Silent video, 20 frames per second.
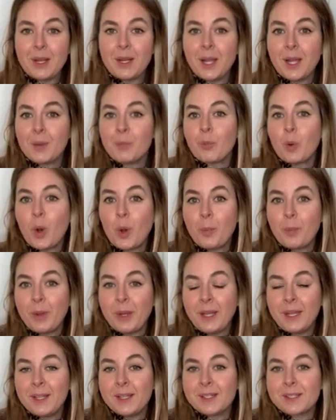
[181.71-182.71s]
like
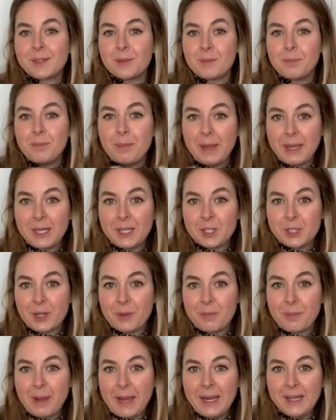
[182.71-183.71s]
popping some pink
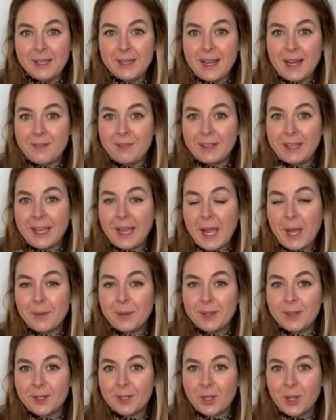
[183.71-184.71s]
champagne and having it out
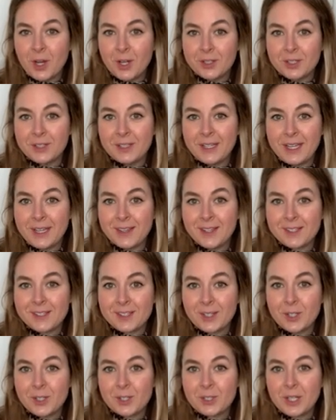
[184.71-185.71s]
in the garden in the
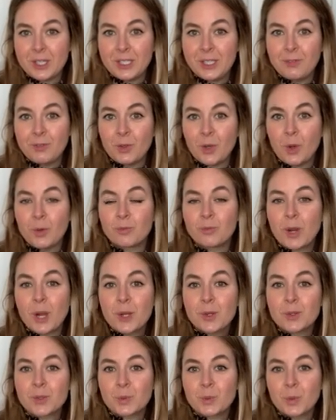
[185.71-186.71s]
sunshine. You've got
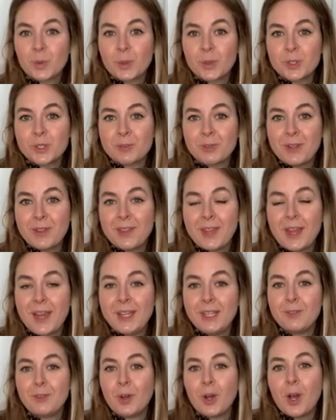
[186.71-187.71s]
rose water in there,
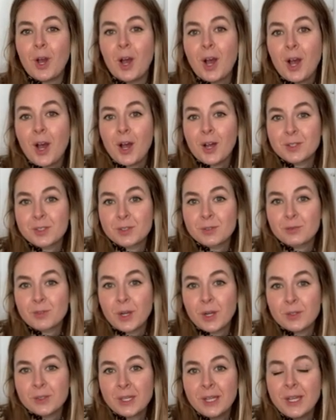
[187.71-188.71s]
you've got a heart of
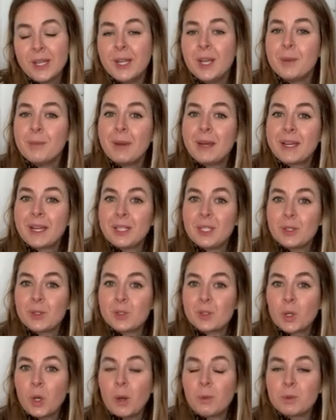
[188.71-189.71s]
rose, but again, you're
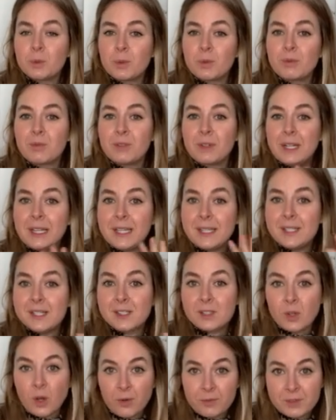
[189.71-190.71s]
topped with really
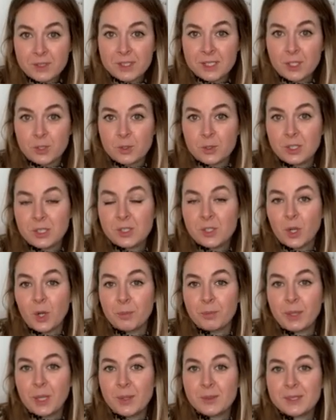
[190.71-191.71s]
soft citrusy
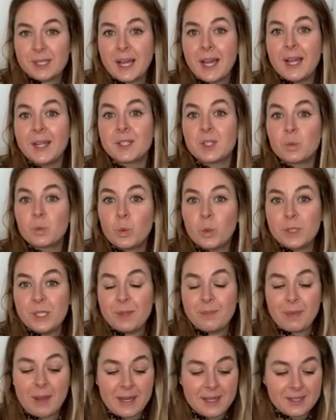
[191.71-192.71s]
top notes and a woody
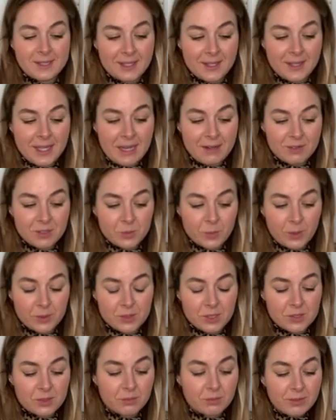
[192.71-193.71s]
base in there as well.
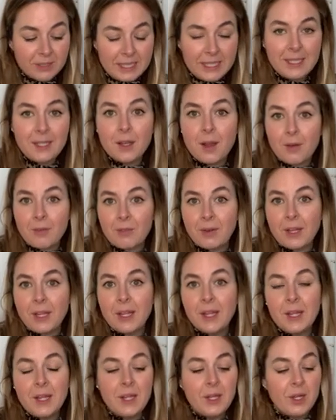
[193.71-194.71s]
So it's a really lovely
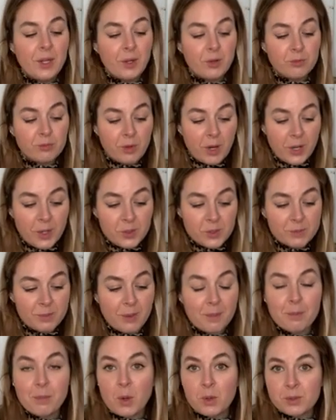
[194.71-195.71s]
rose
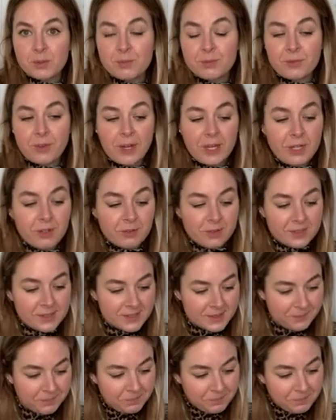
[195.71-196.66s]
but modern fragrance.